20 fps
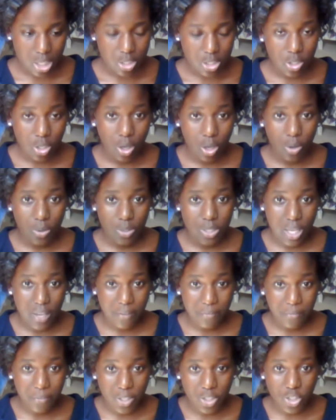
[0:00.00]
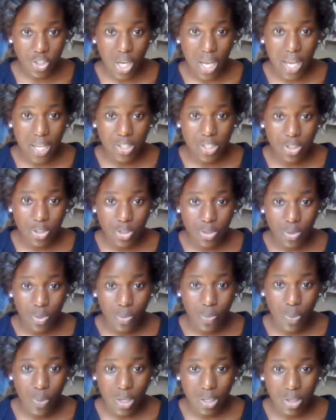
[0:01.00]
So definitely try to
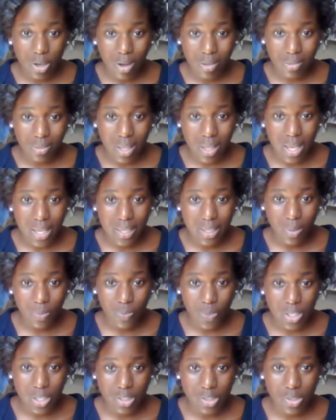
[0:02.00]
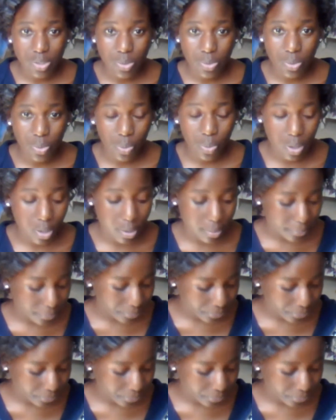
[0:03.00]
do one online and one in store.